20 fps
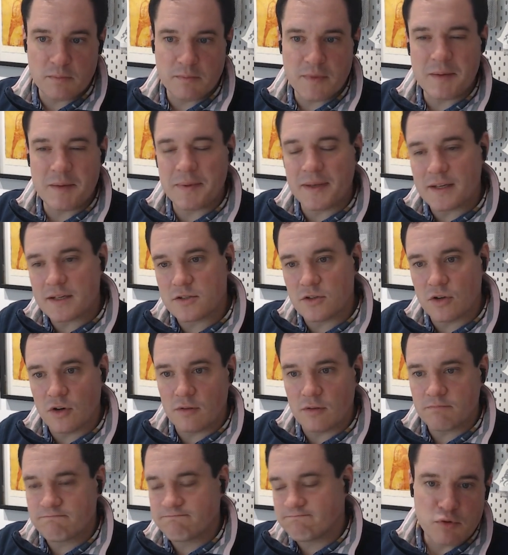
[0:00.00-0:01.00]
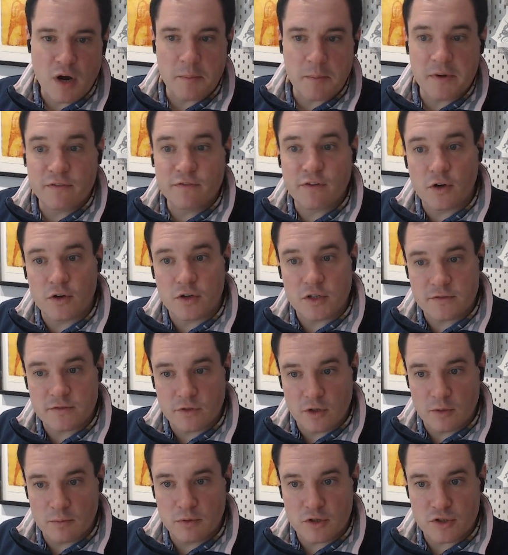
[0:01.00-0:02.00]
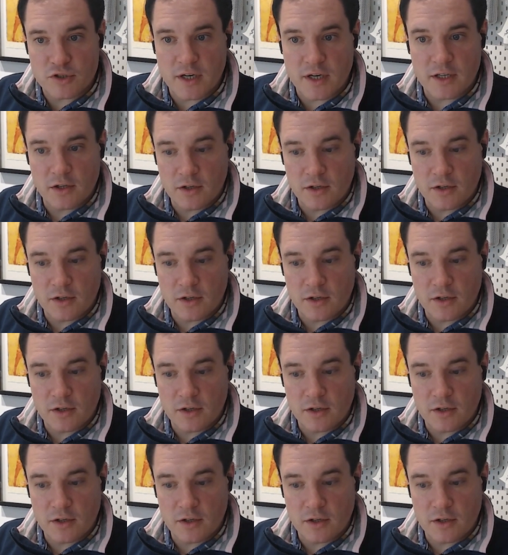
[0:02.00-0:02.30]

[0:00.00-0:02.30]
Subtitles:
maybe it's not a primary focus for your project,